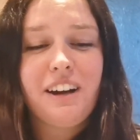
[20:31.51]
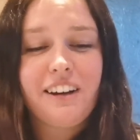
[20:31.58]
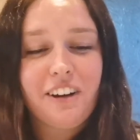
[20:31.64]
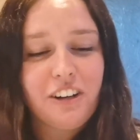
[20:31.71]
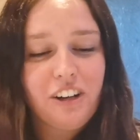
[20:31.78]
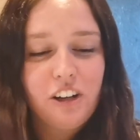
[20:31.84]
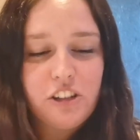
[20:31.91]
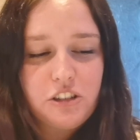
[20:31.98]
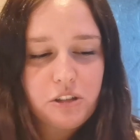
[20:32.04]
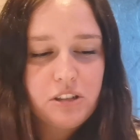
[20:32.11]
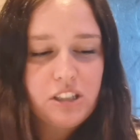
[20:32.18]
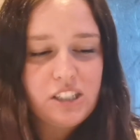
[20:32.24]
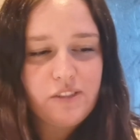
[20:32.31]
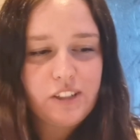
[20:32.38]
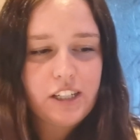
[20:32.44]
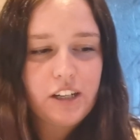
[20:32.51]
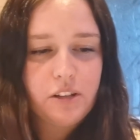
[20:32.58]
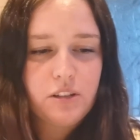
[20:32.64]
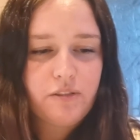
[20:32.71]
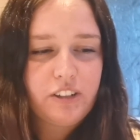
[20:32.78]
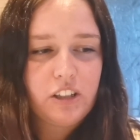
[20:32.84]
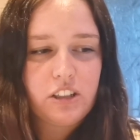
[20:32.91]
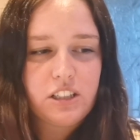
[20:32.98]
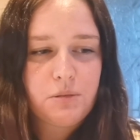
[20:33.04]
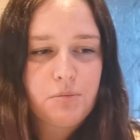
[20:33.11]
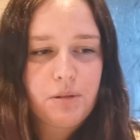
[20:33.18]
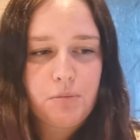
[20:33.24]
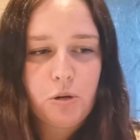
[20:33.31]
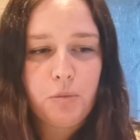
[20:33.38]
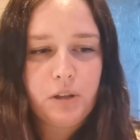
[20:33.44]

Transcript: I kind of like doing these videos. I feel like it's a bit more